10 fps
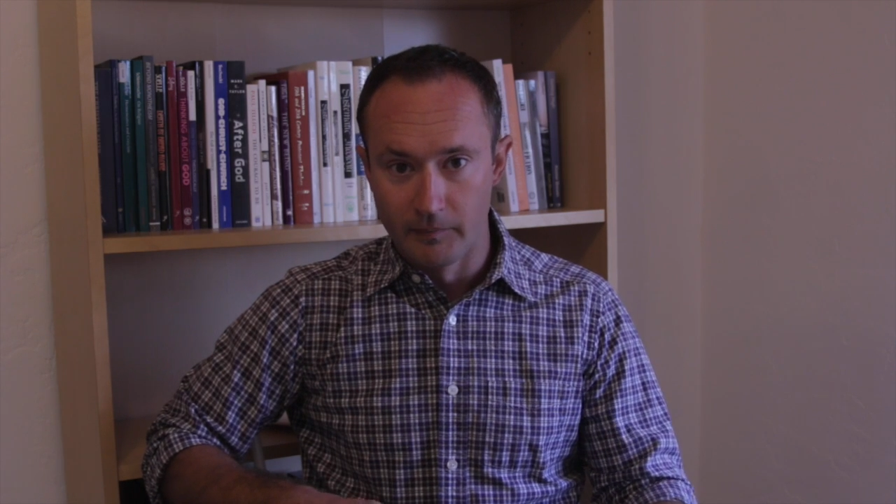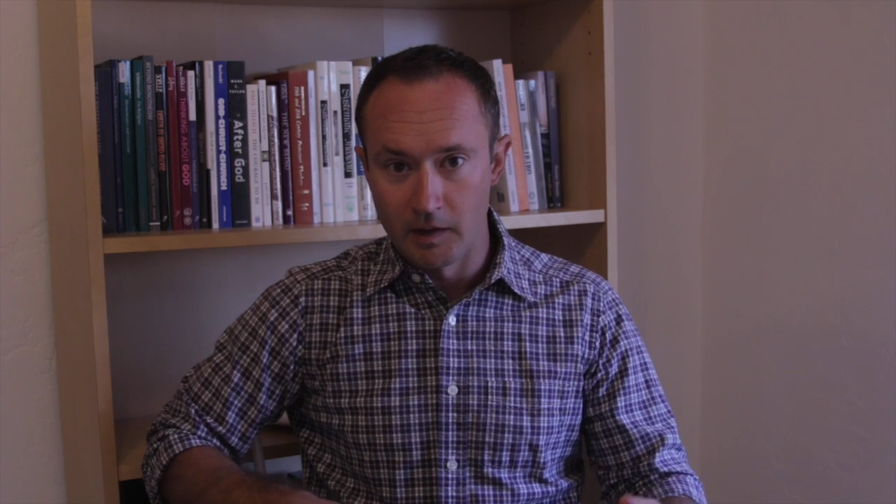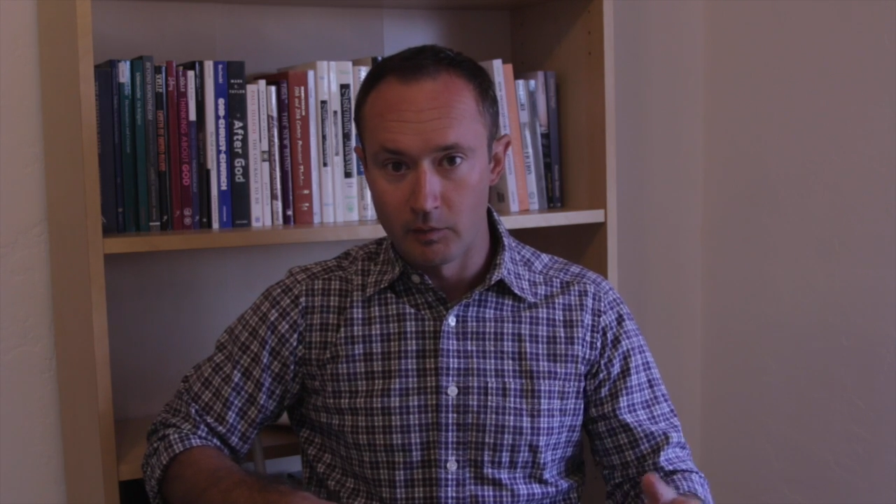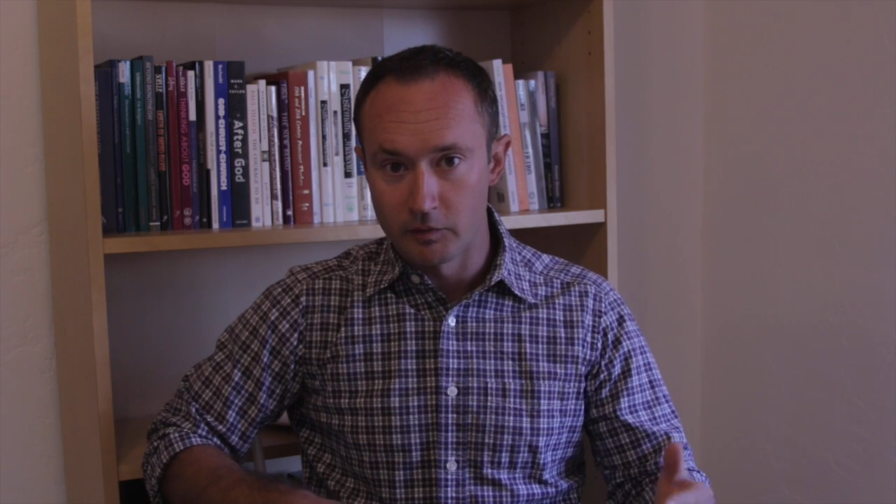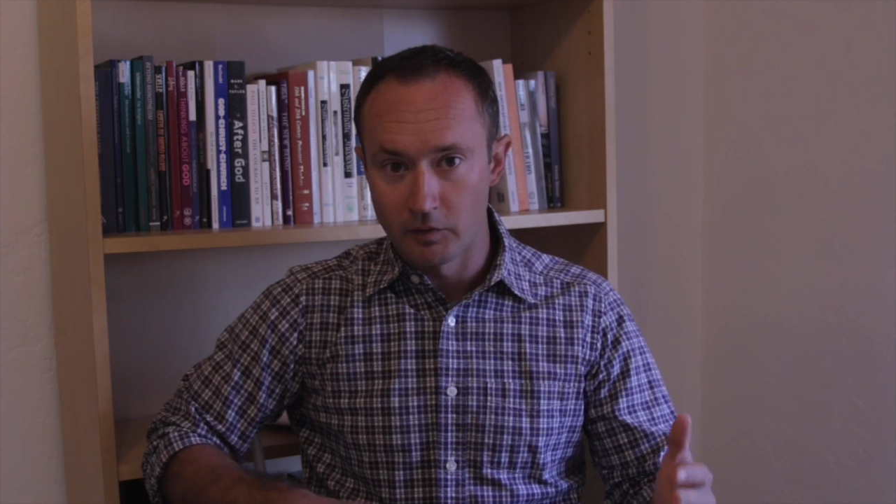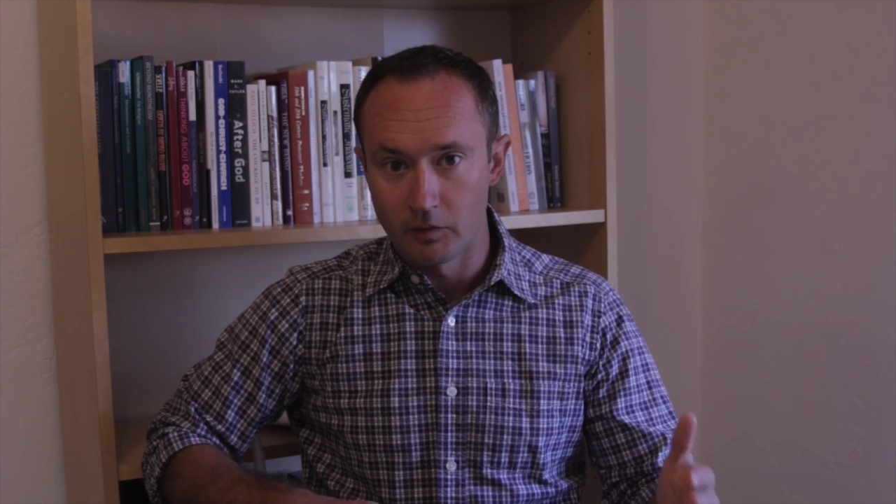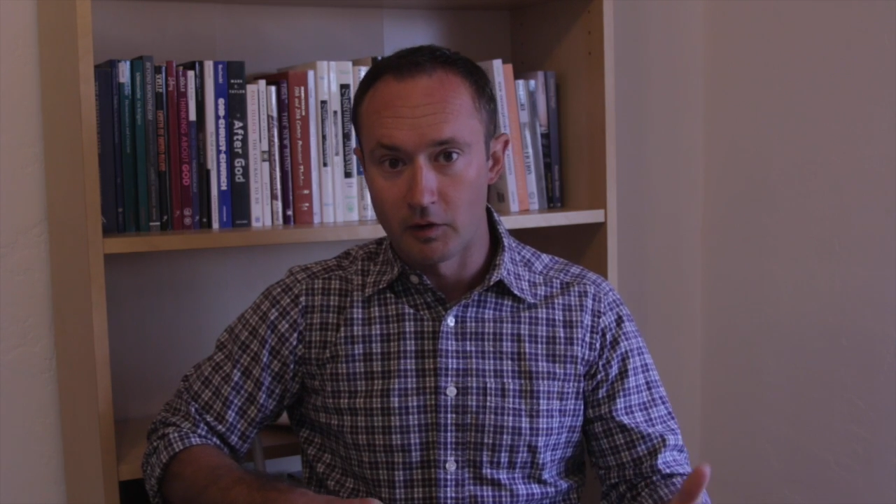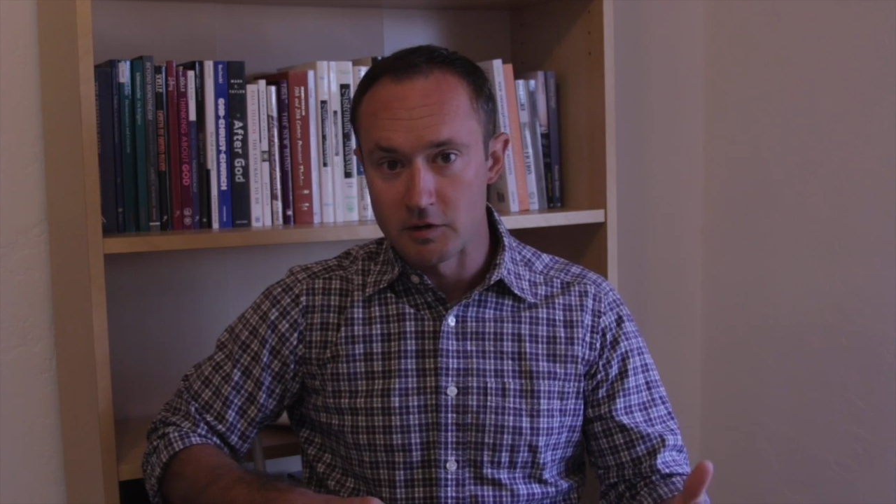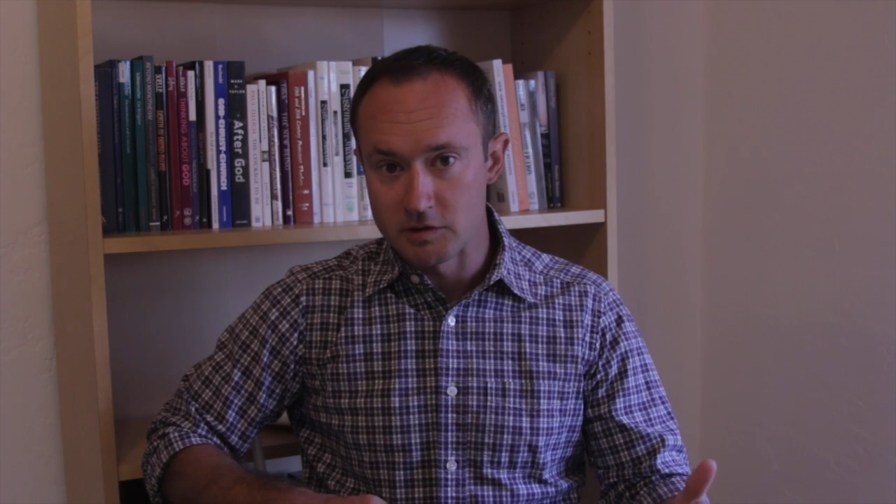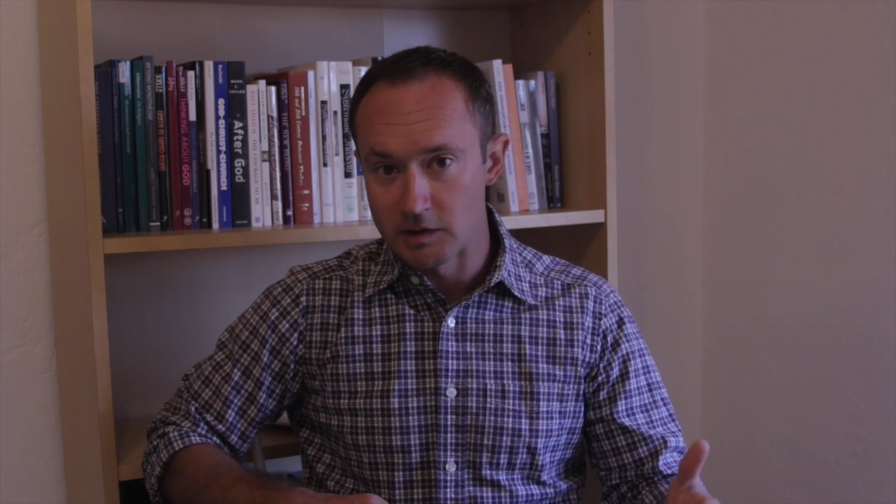and it was a
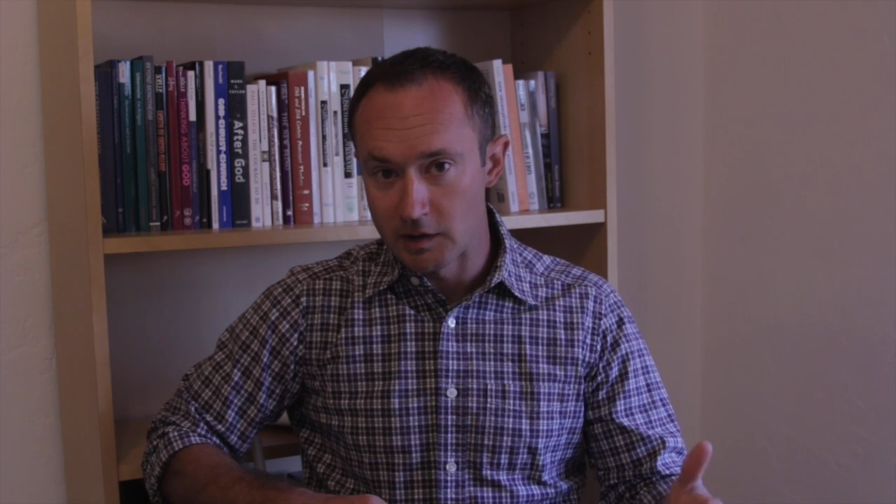largely